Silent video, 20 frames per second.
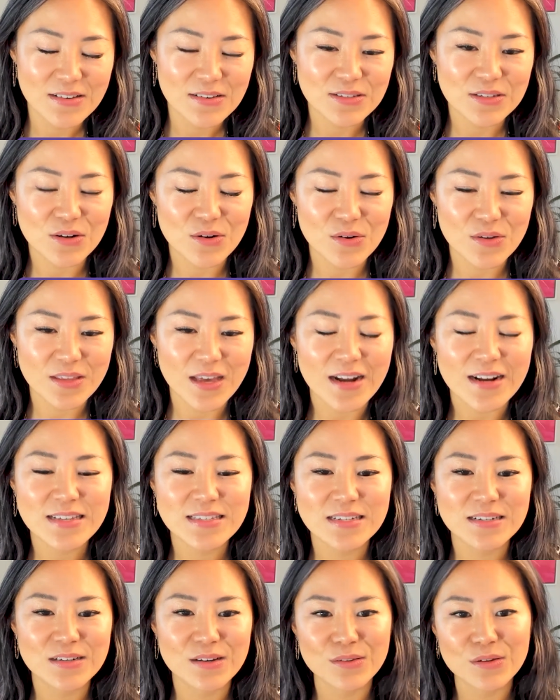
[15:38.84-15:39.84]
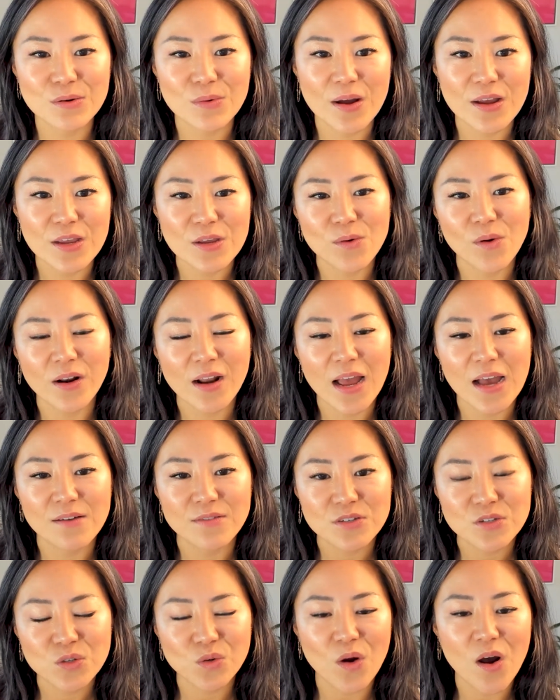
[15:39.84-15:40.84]
So that is another way you want to
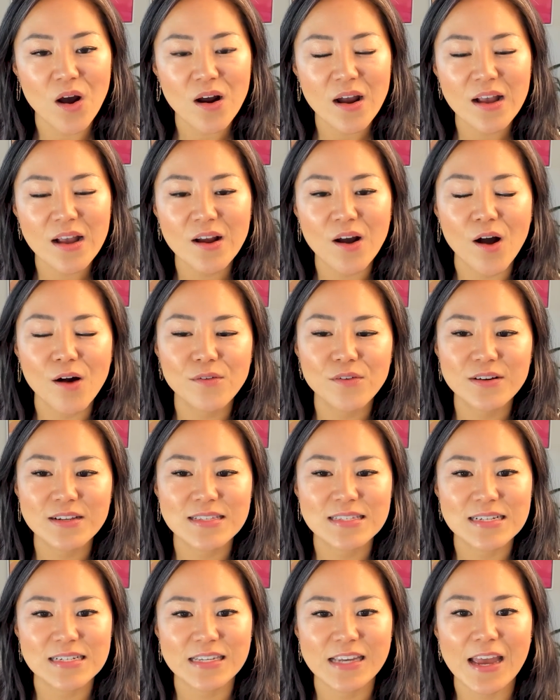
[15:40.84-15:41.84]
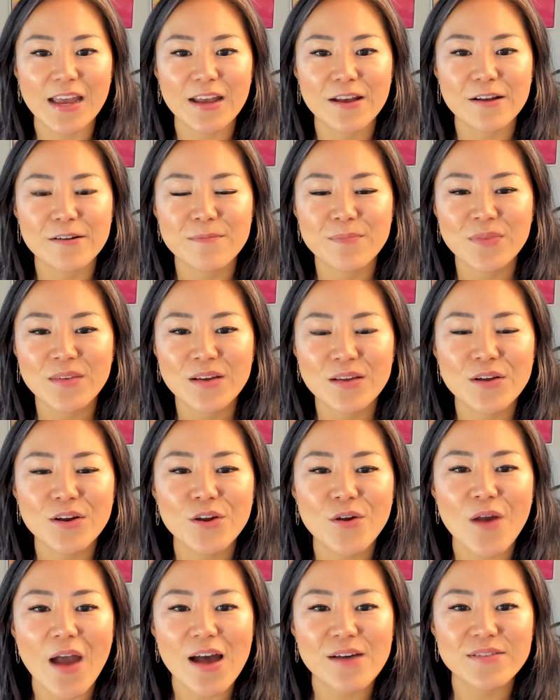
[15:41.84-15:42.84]
have a strong and confident CTA.
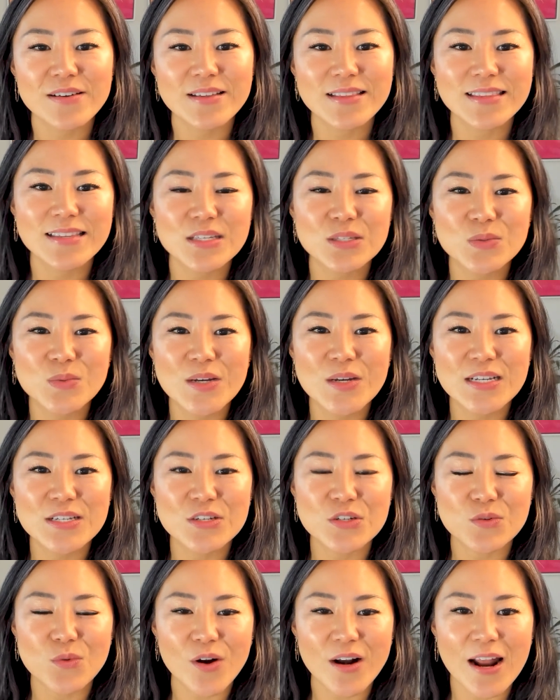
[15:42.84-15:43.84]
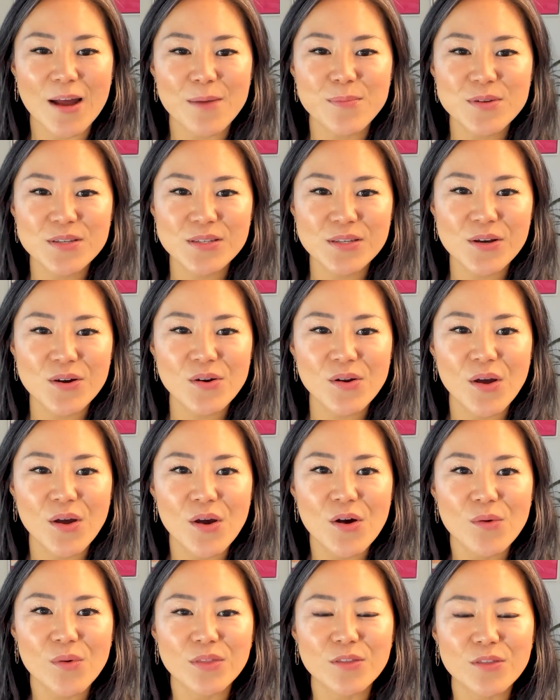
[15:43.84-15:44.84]
There you have it, this week's short episode
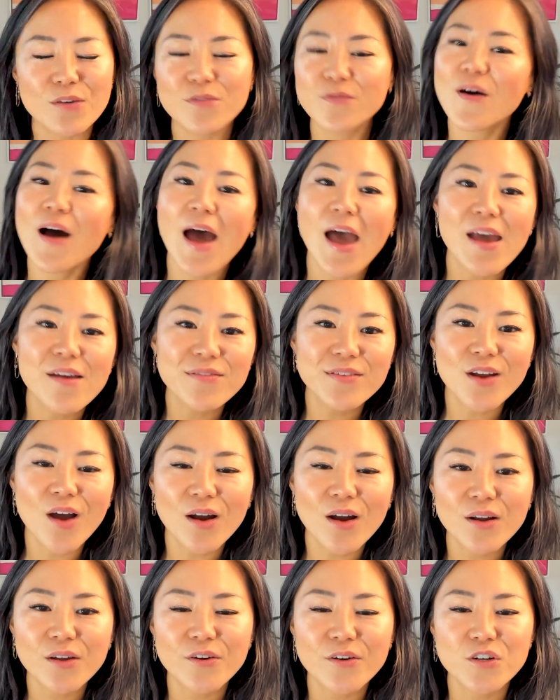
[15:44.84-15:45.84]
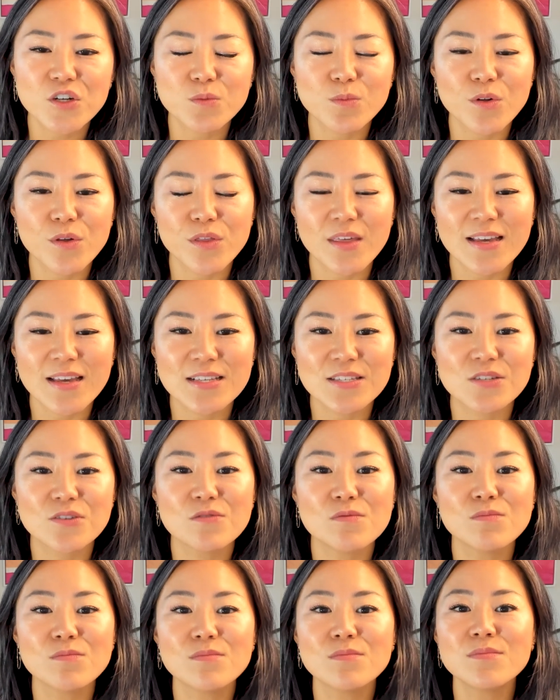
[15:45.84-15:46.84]
with the 5 non-negotiable things
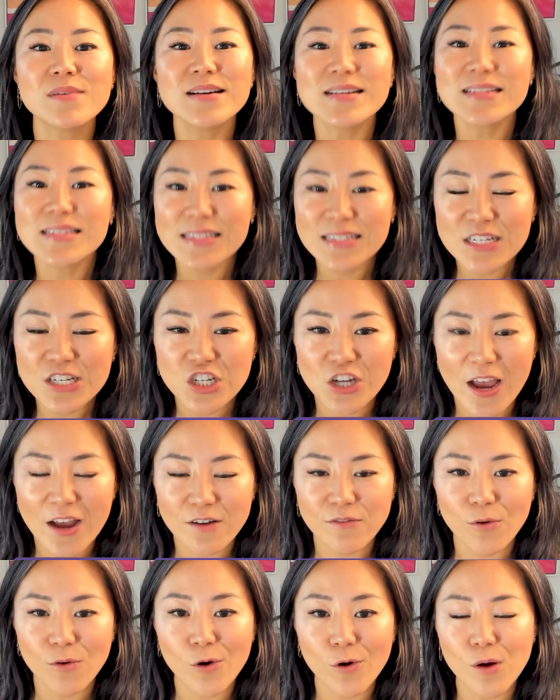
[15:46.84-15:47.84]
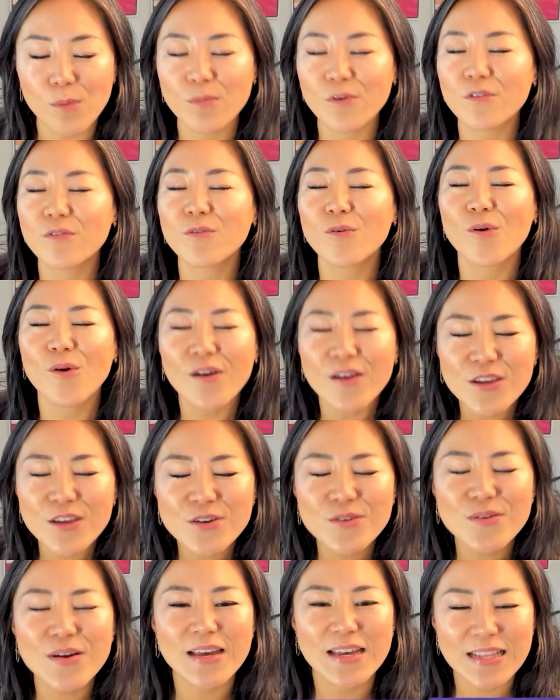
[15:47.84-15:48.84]
you must check for before
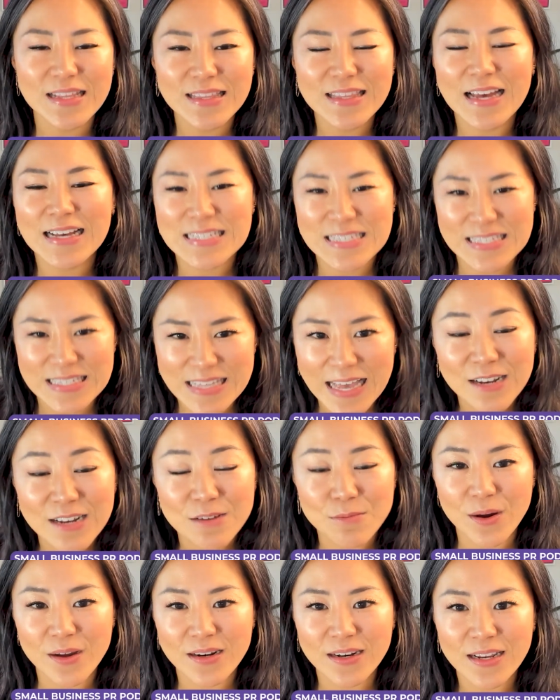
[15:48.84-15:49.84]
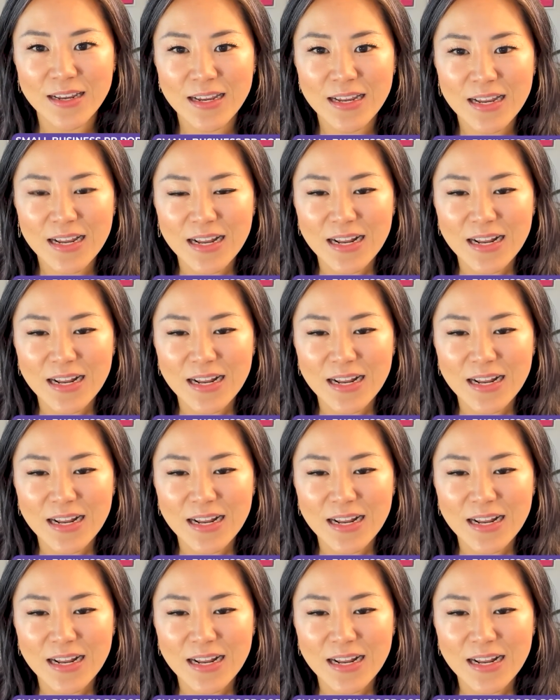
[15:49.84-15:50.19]
you hit that send button.